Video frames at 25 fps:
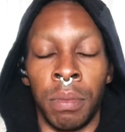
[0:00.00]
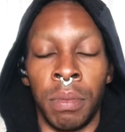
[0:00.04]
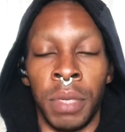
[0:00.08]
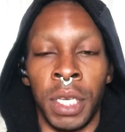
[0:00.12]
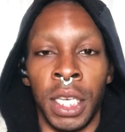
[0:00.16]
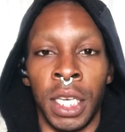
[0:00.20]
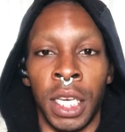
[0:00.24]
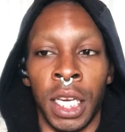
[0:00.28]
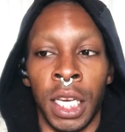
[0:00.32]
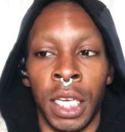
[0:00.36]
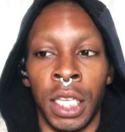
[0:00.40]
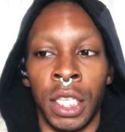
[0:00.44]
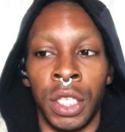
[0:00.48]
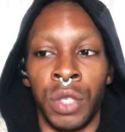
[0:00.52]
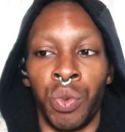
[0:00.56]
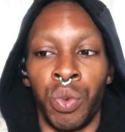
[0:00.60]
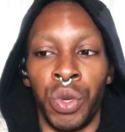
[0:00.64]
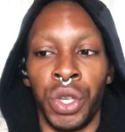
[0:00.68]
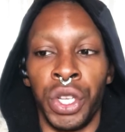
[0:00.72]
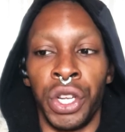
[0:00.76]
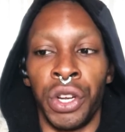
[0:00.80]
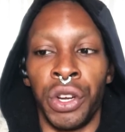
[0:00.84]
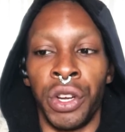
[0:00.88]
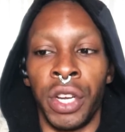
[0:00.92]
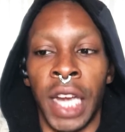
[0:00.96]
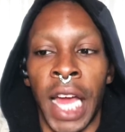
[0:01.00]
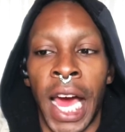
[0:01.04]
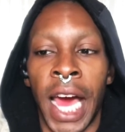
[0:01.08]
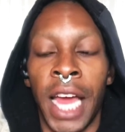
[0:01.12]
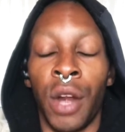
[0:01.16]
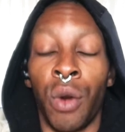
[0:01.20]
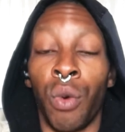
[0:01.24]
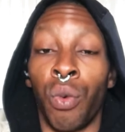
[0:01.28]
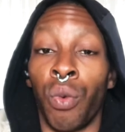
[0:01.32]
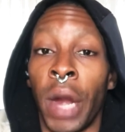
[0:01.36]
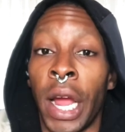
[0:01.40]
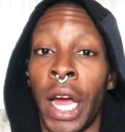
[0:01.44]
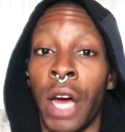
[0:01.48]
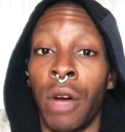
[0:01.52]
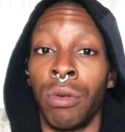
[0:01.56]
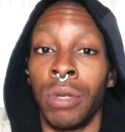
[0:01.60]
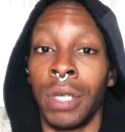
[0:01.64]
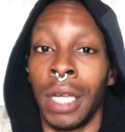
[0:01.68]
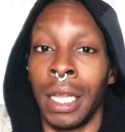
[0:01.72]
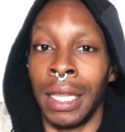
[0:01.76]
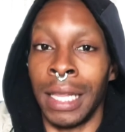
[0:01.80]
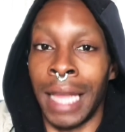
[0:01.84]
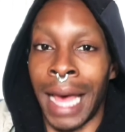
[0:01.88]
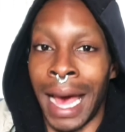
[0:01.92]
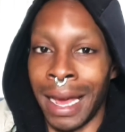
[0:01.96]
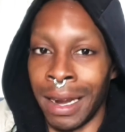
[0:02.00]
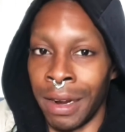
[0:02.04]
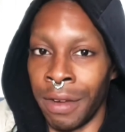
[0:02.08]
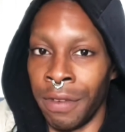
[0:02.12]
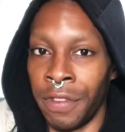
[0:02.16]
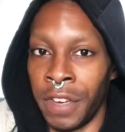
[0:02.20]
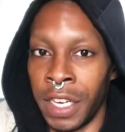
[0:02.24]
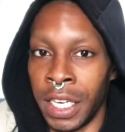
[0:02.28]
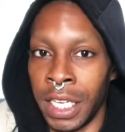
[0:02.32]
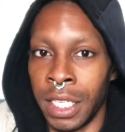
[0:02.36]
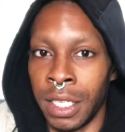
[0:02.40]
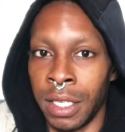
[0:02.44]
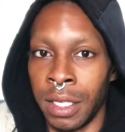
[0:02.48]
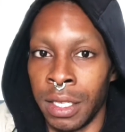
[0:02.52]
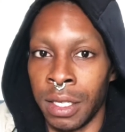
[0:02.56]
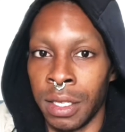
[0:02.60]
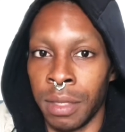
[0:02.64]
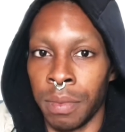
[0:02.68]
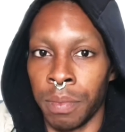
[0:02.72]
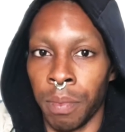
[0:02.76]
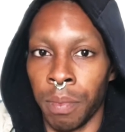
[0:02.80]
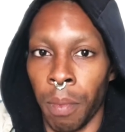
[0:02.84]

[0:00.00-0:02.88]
because when you're not around a lot of us,